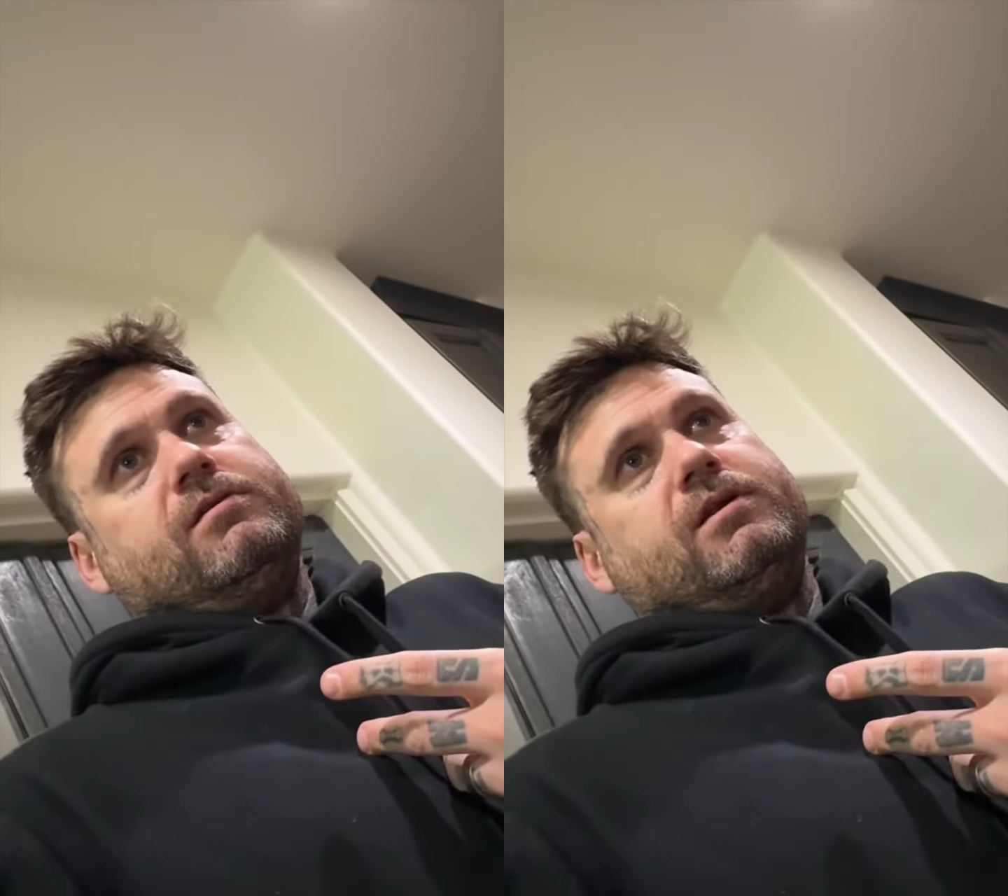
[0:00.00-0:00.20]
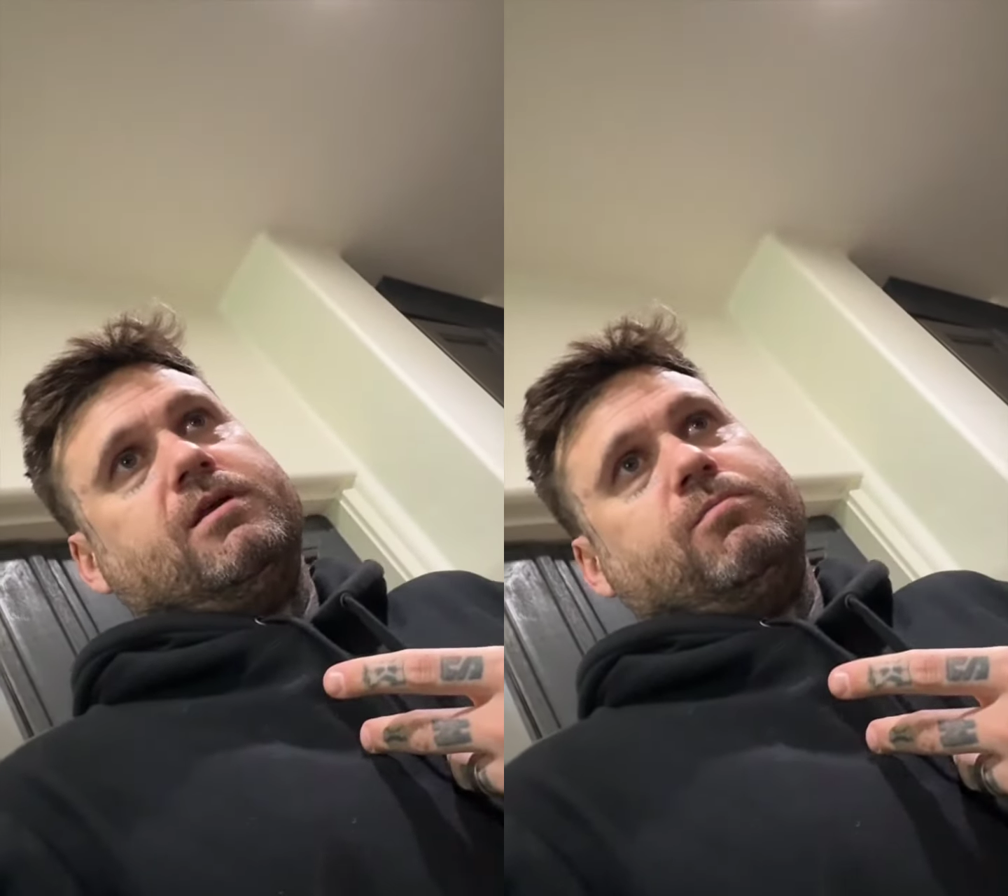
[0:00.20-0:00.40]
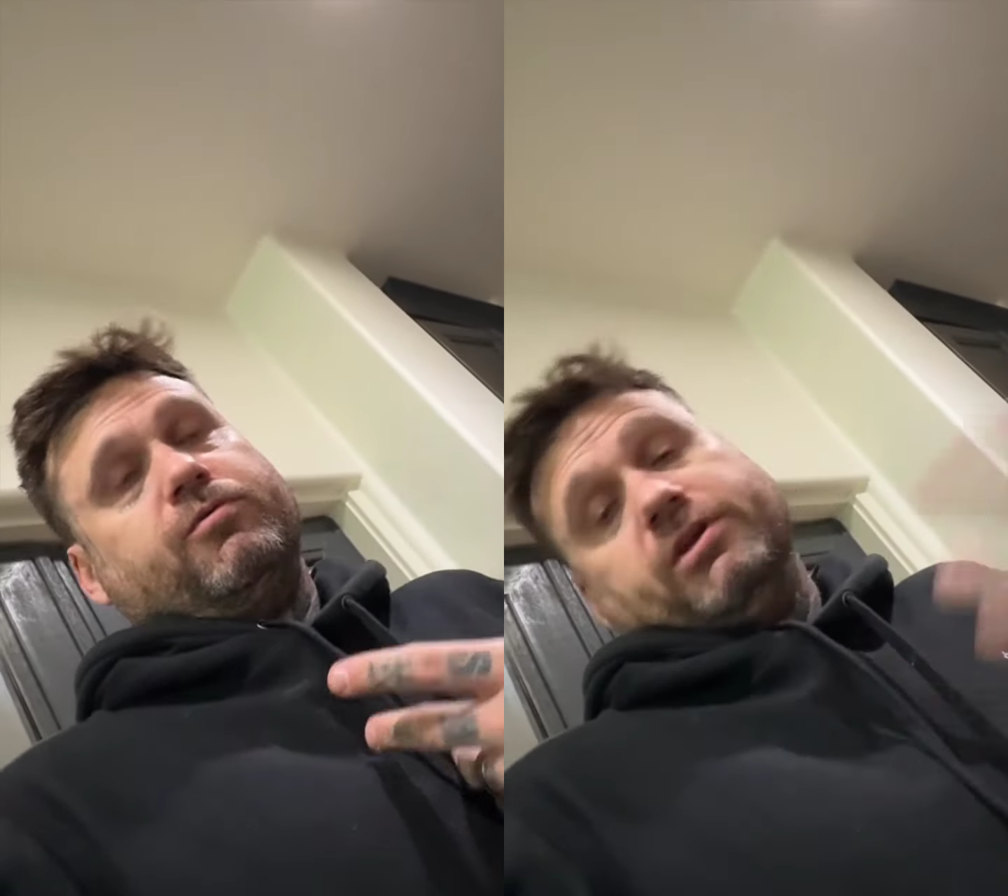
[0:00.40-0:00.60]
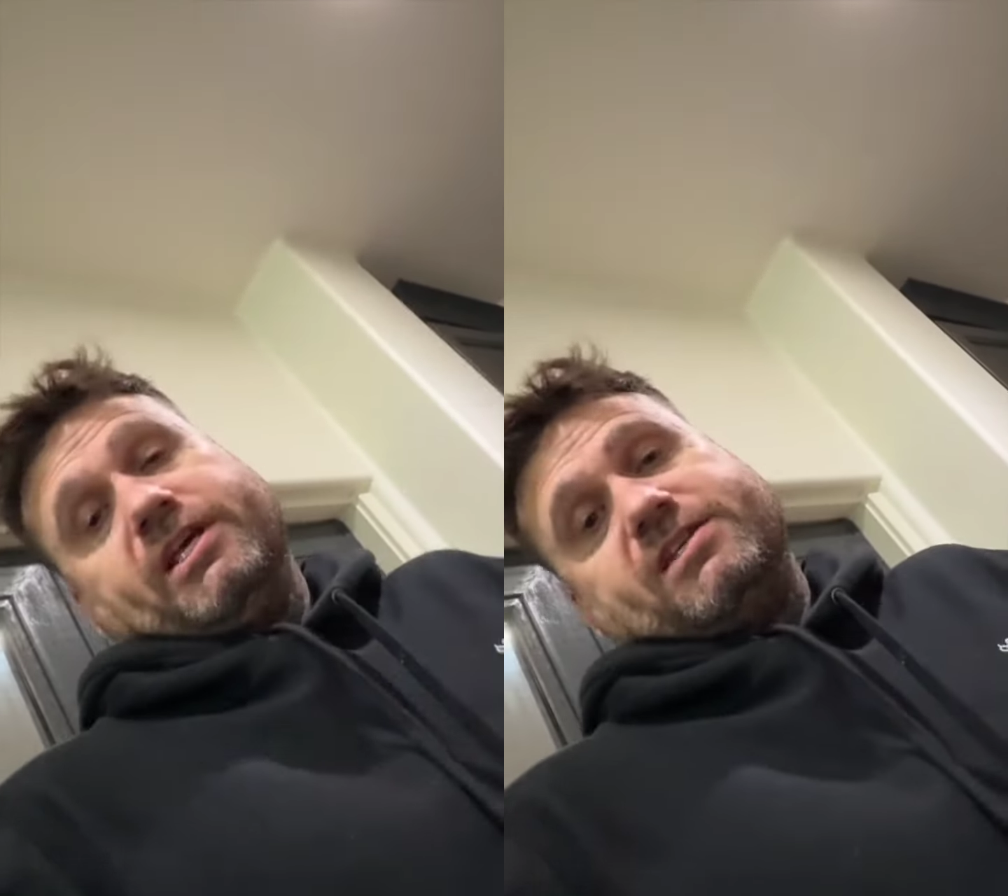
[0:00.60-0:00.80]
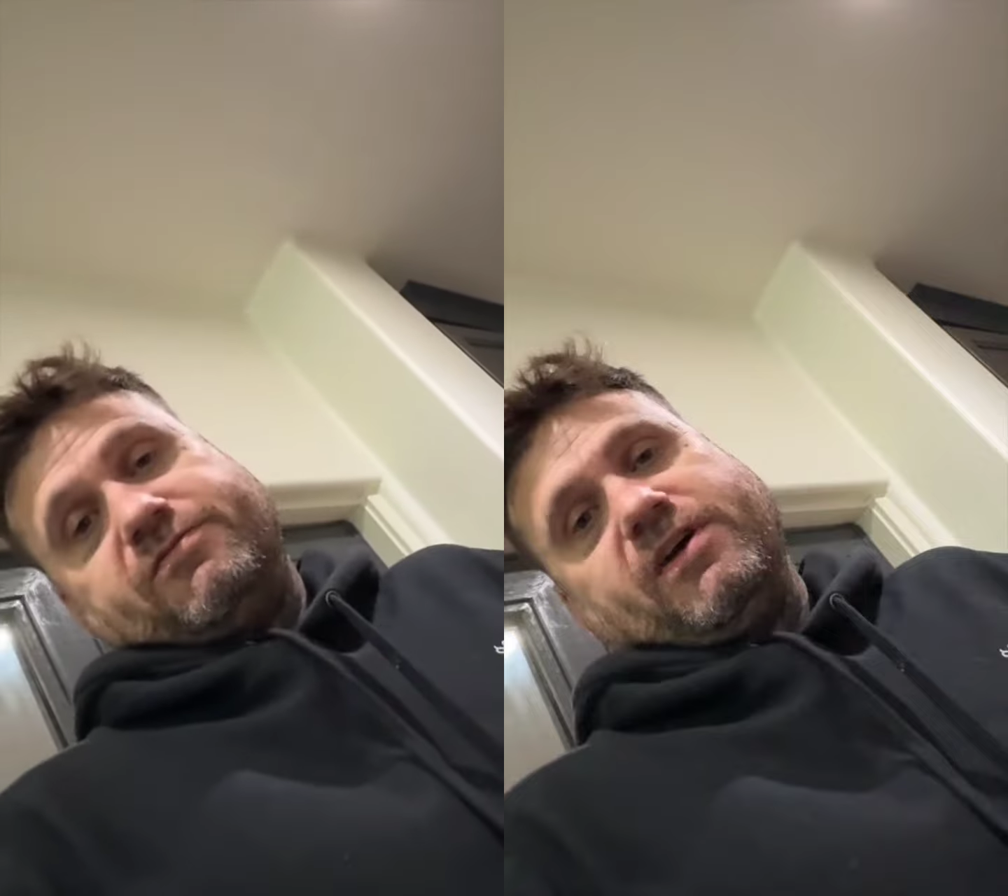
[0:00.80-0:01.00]
eh, but
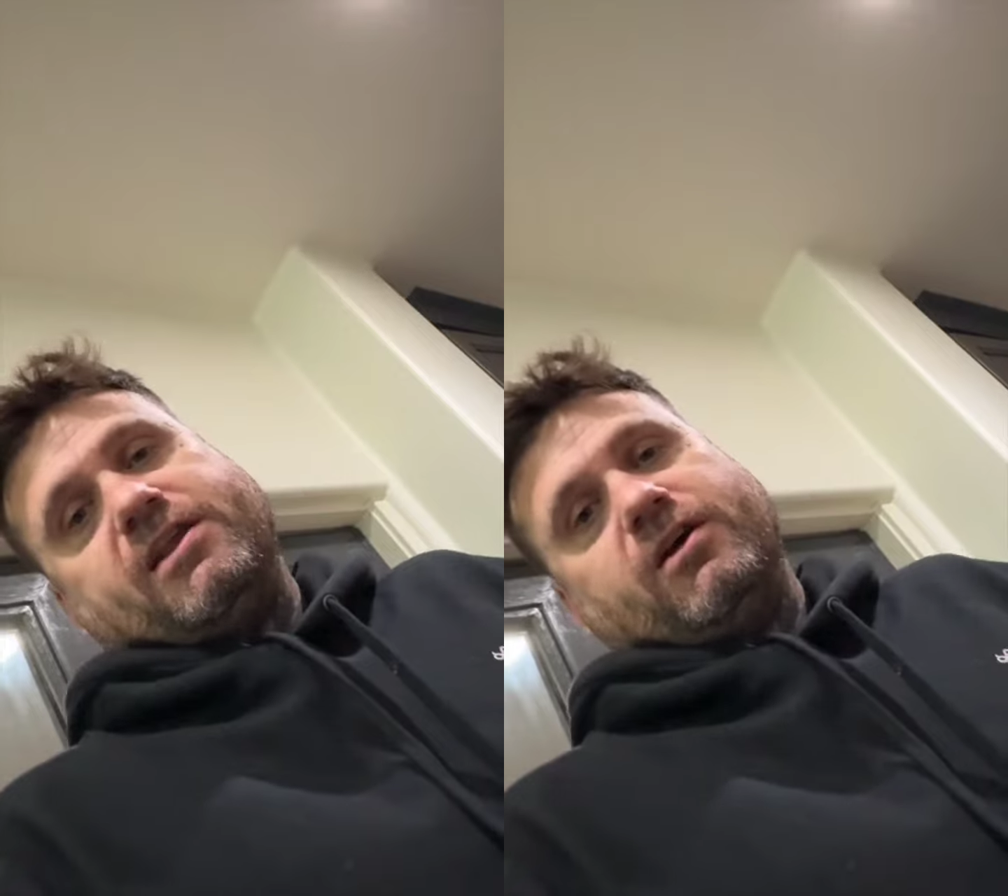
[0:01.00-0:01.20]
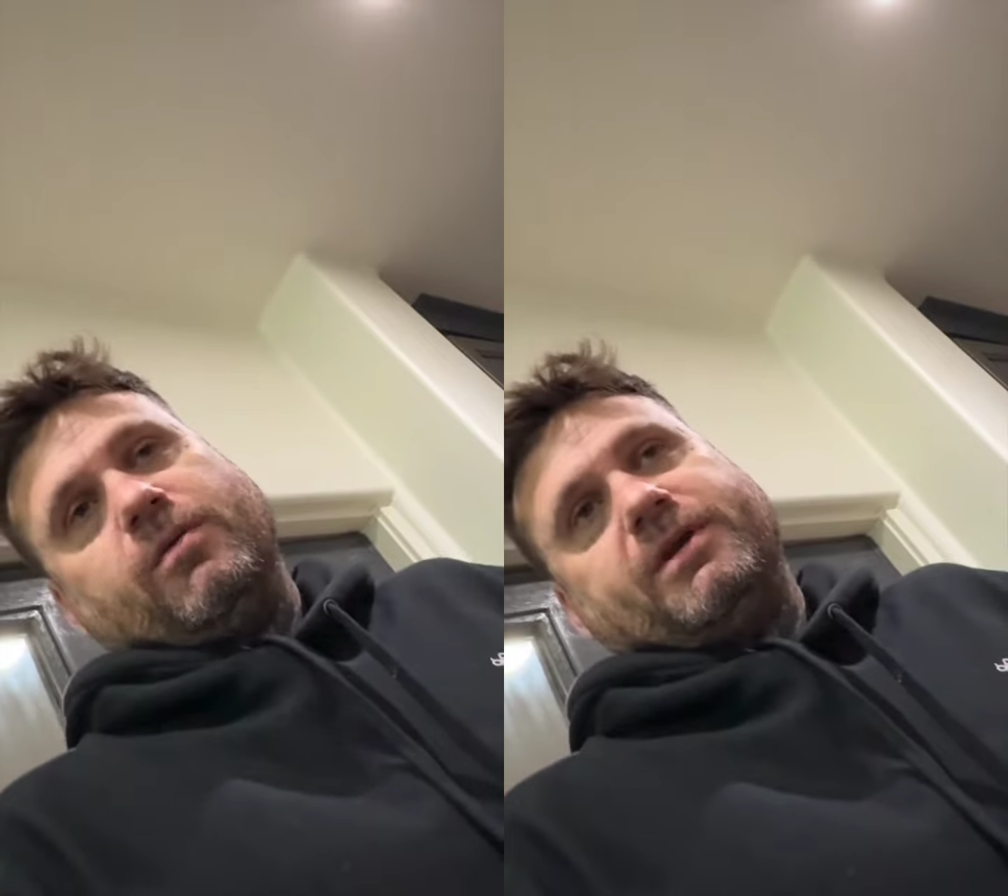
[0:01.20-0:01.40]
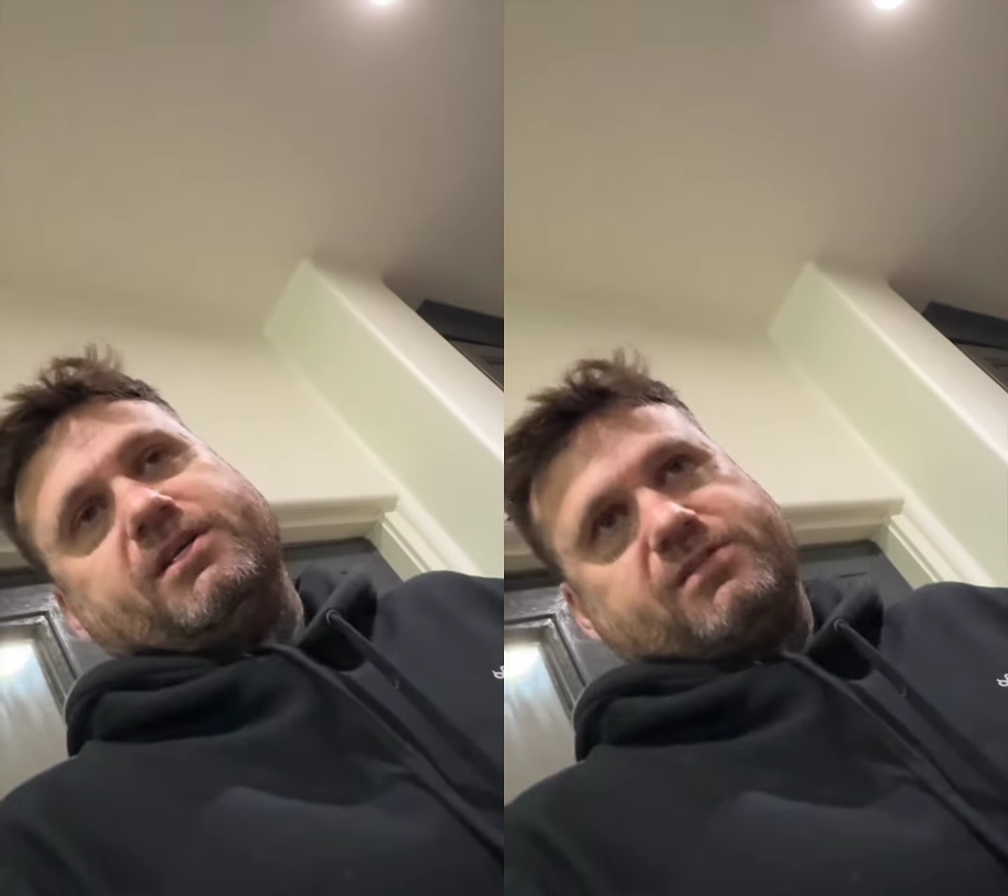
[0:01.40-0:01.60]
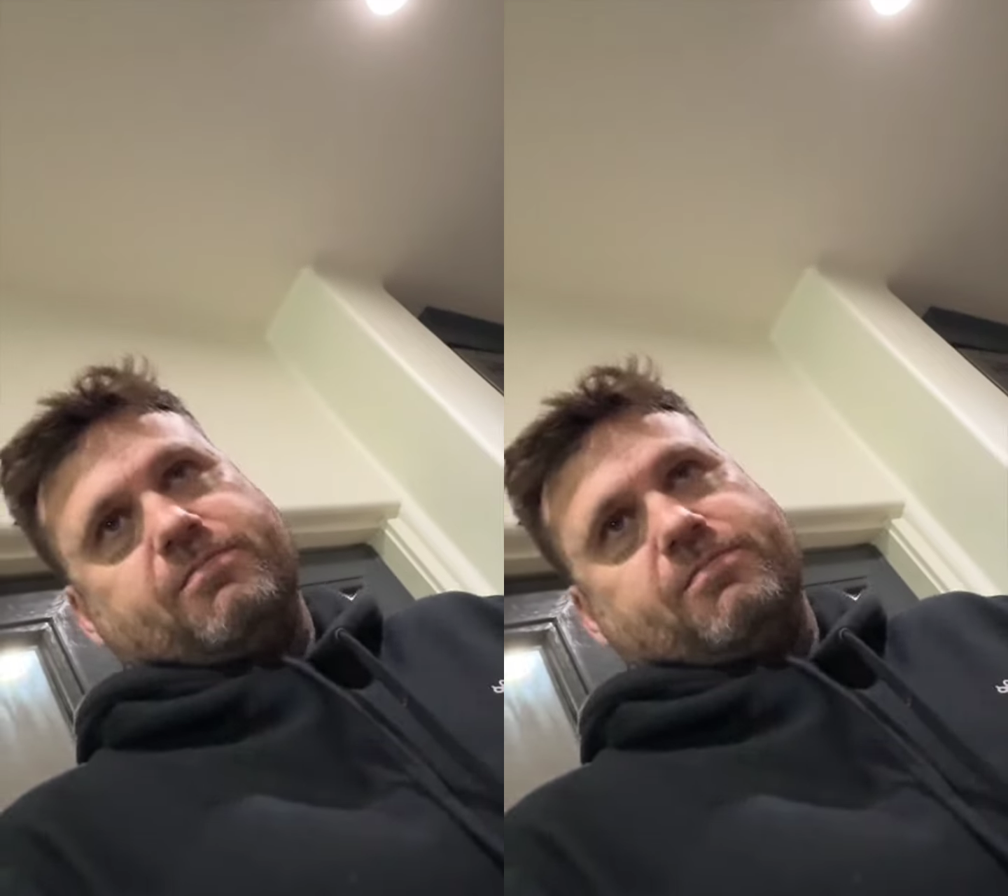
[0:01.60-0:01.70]
really it's fentanyl because the